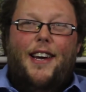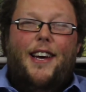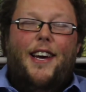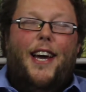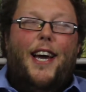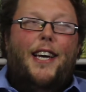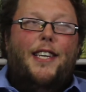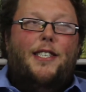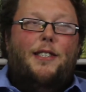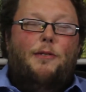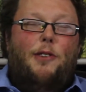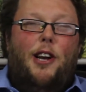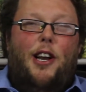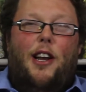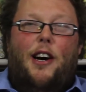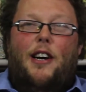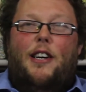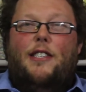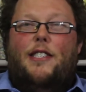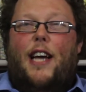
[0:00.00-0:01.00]
has some
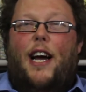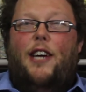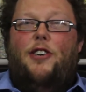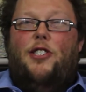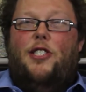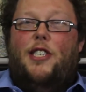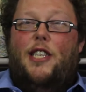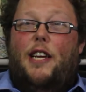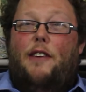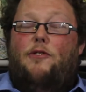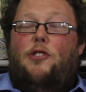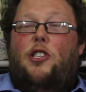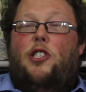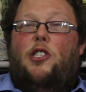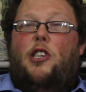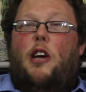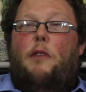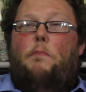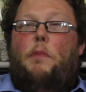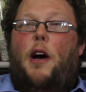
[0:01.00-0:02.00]
lines that just delivered
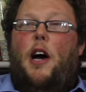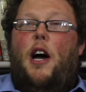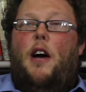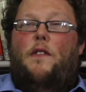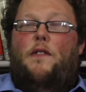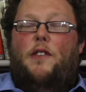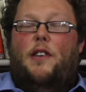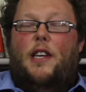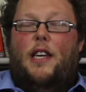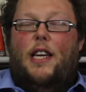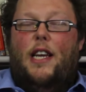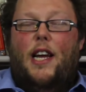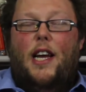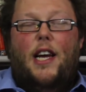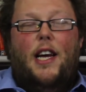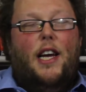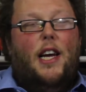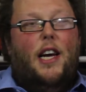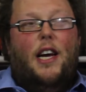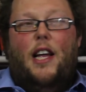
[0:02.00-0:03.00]
just so perfectly.
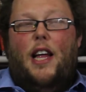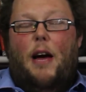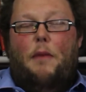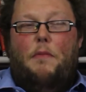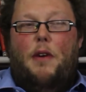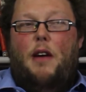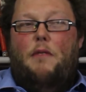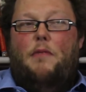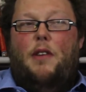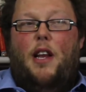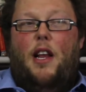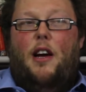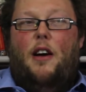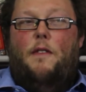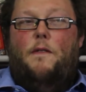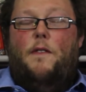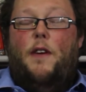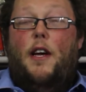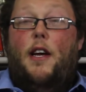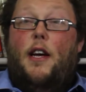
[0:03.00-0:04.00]
That made me
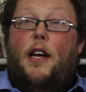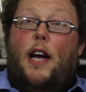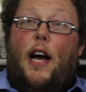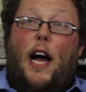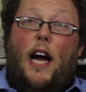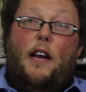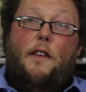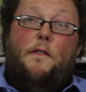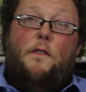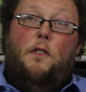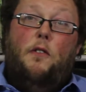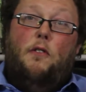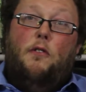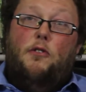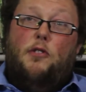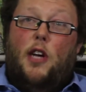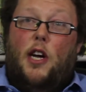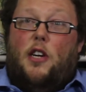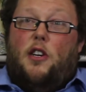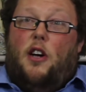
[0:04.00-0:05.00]
laugh. And of
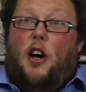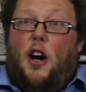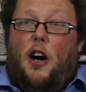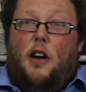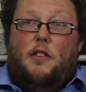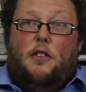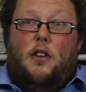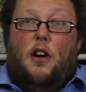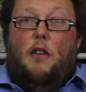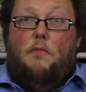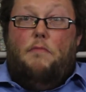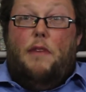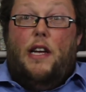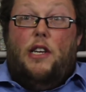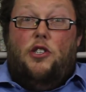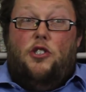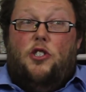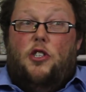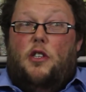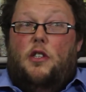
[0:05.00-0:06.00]
course, I can't not
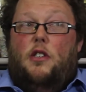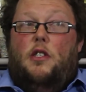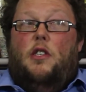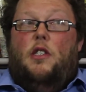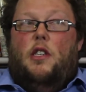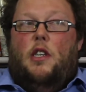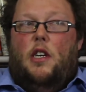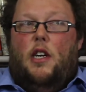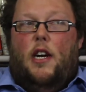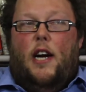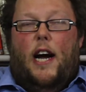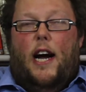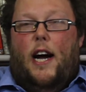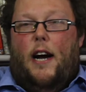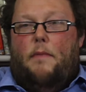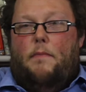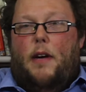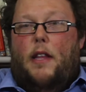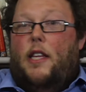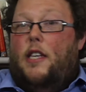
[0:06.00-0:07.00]
mention,
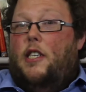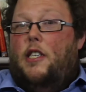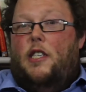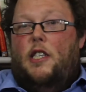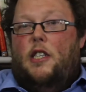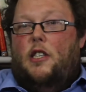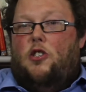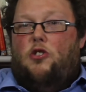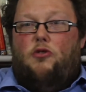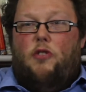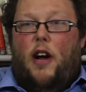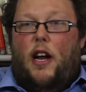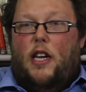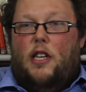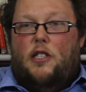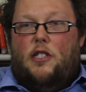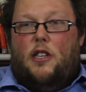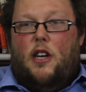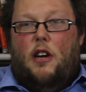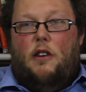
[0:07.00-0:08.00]
and this is in the
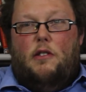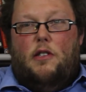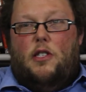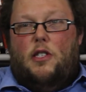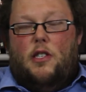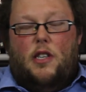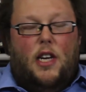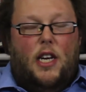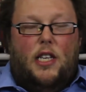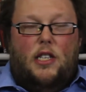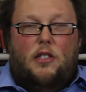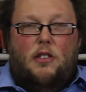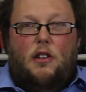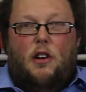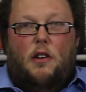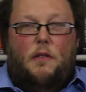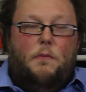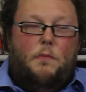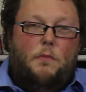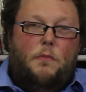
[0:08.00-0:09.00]
trailer, so it's
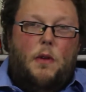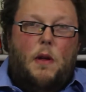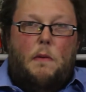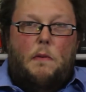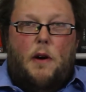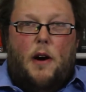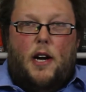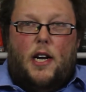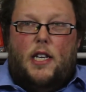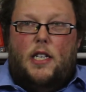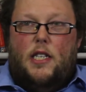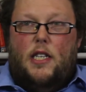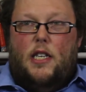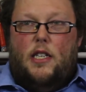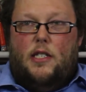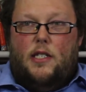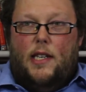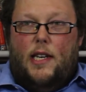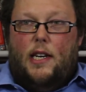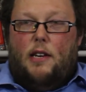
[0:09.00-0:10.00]
not, I consider,
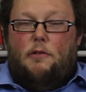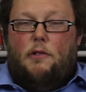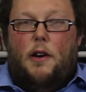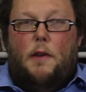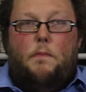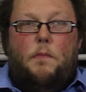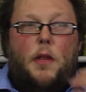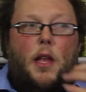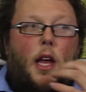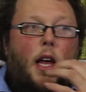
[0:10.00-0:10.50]
a secret.